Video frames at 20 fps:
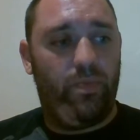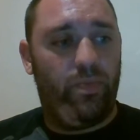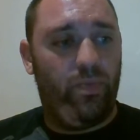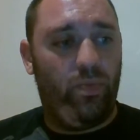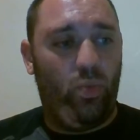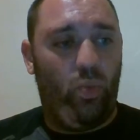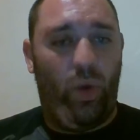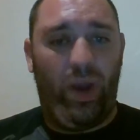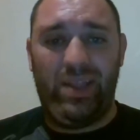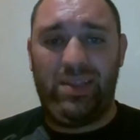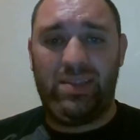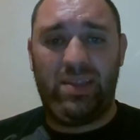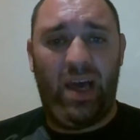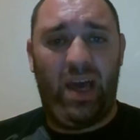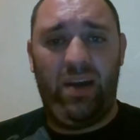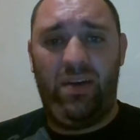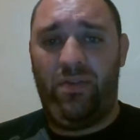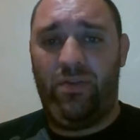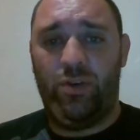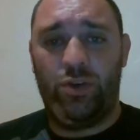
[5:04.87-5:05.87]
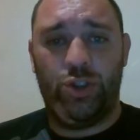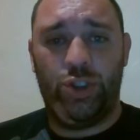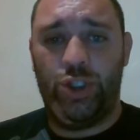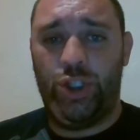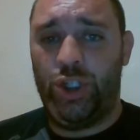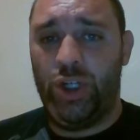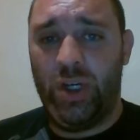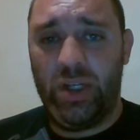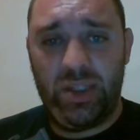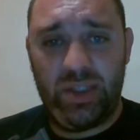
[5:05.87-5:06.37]
Whiteside for
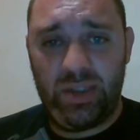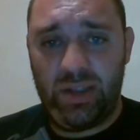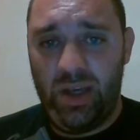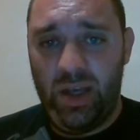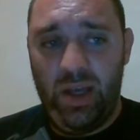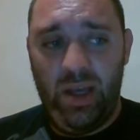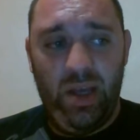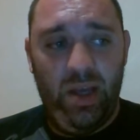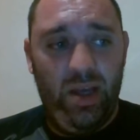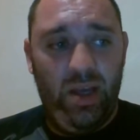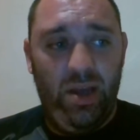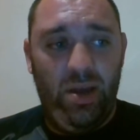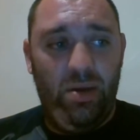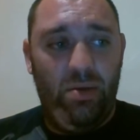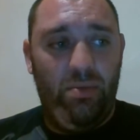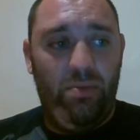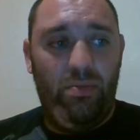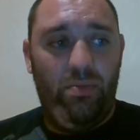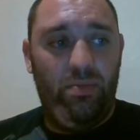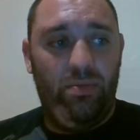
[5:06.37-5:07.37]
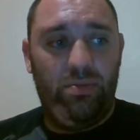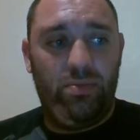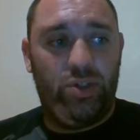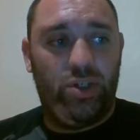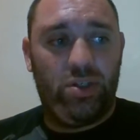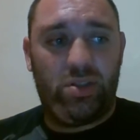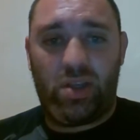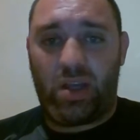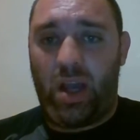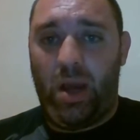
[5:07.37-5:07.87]
just
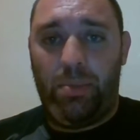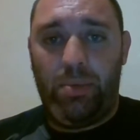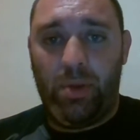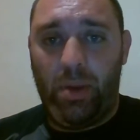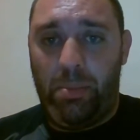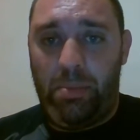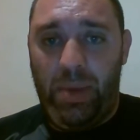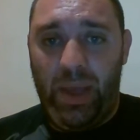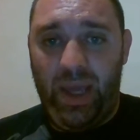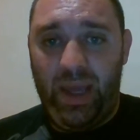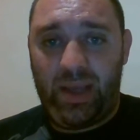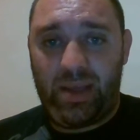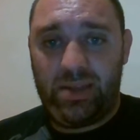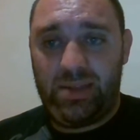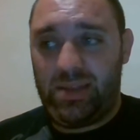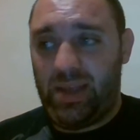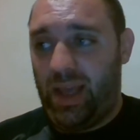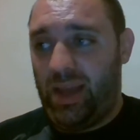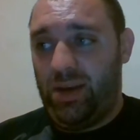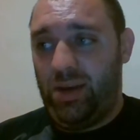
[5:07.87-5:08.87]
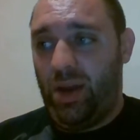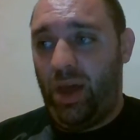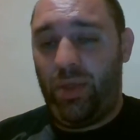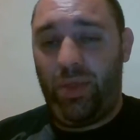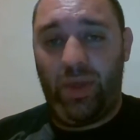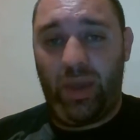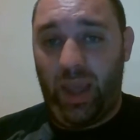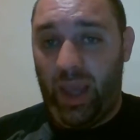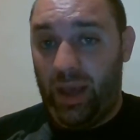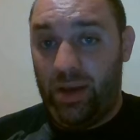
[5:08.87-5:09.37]
a couple of picks and
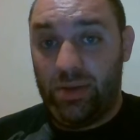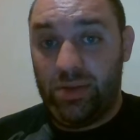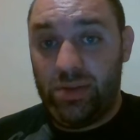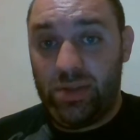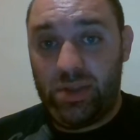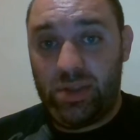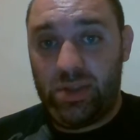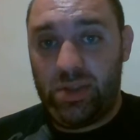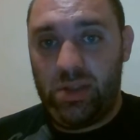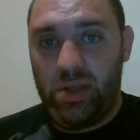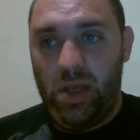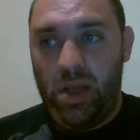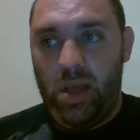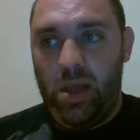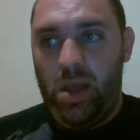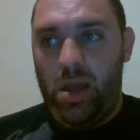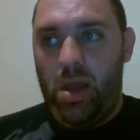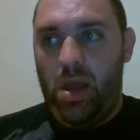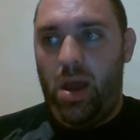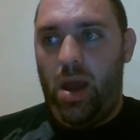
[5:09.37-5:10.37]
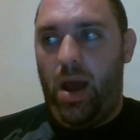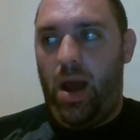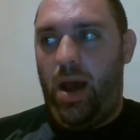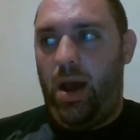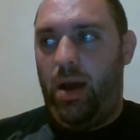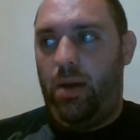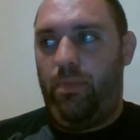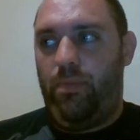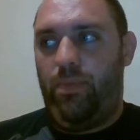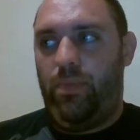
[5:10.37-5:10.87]
nothing else.
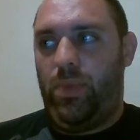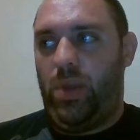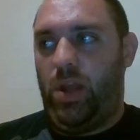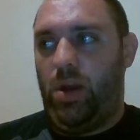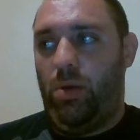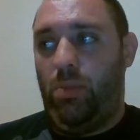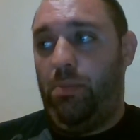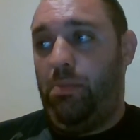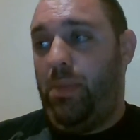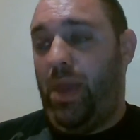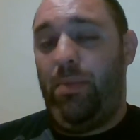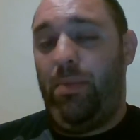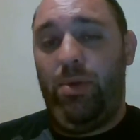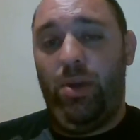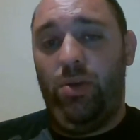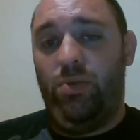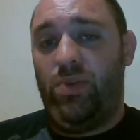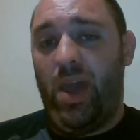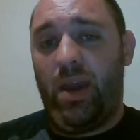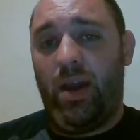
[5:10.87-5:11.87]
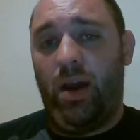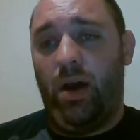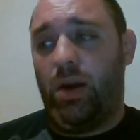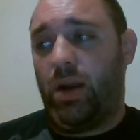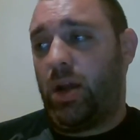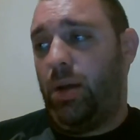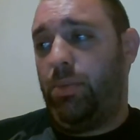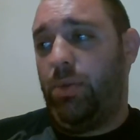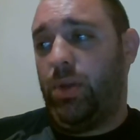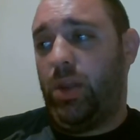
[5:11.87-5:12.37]
Maybe you take on a
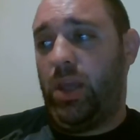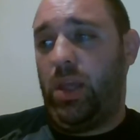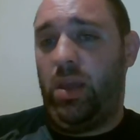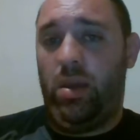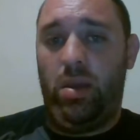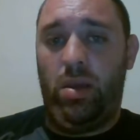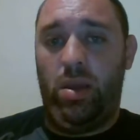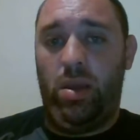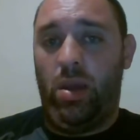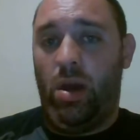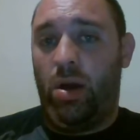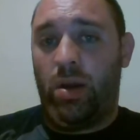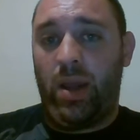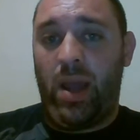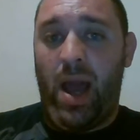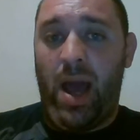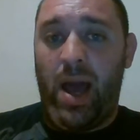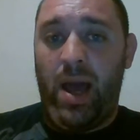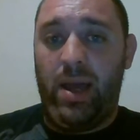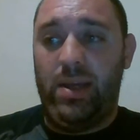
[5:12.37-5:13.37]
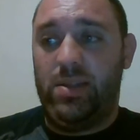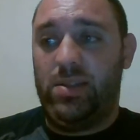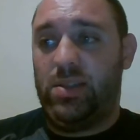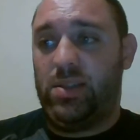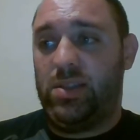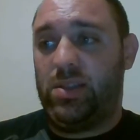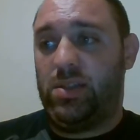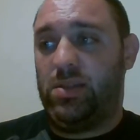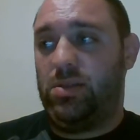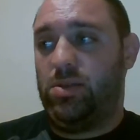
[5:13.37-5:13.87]
couple of young
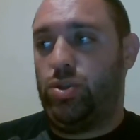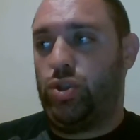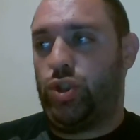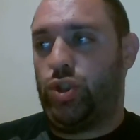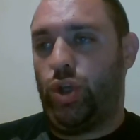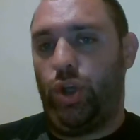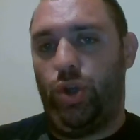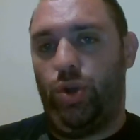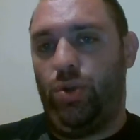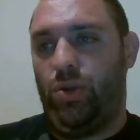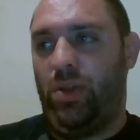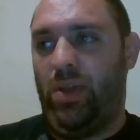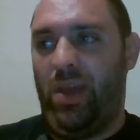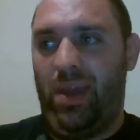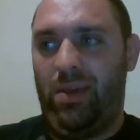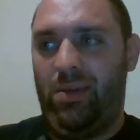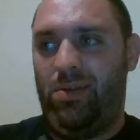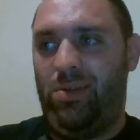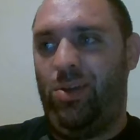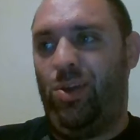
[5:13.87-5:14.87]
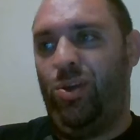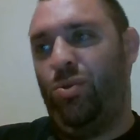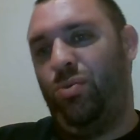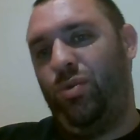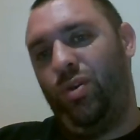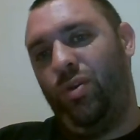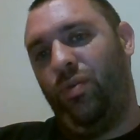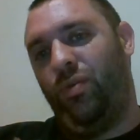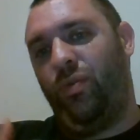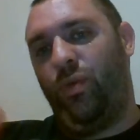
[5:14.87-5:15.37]
guys, so
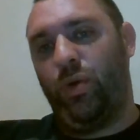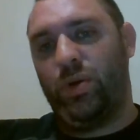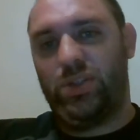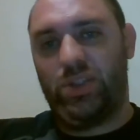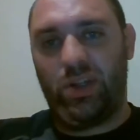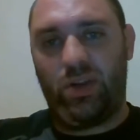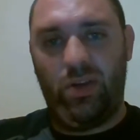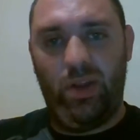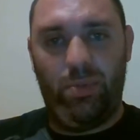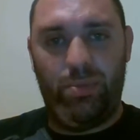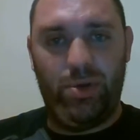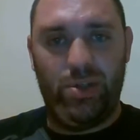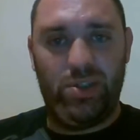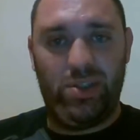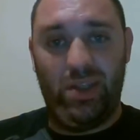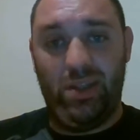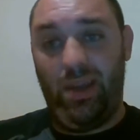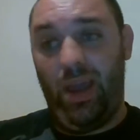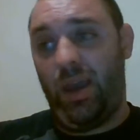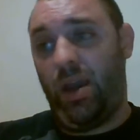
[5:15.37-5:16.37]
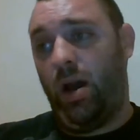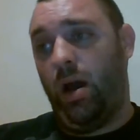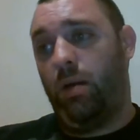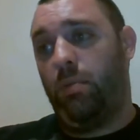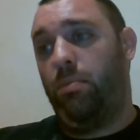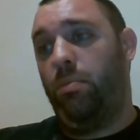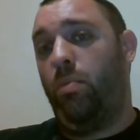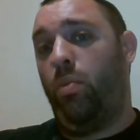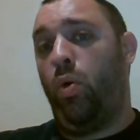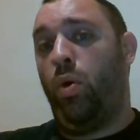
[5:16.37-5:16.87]
you force the Clippers to take on
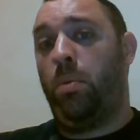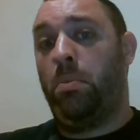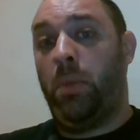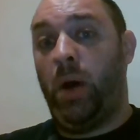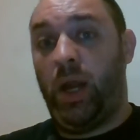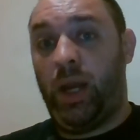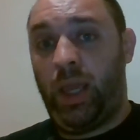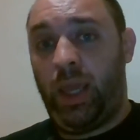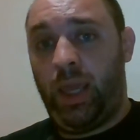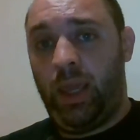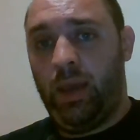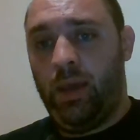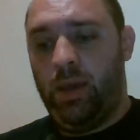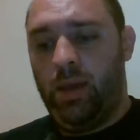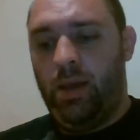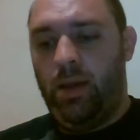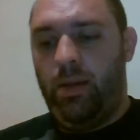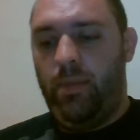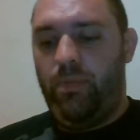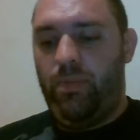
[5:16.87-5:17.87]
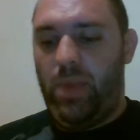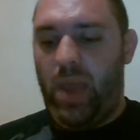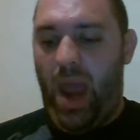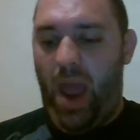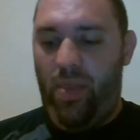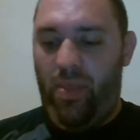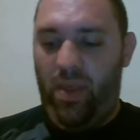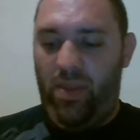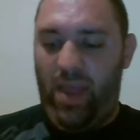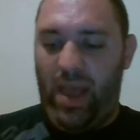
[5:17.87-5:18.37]
more money,
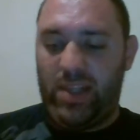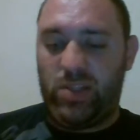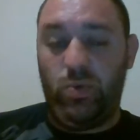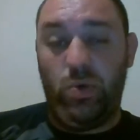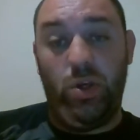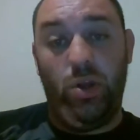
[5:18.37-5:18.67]
and then that's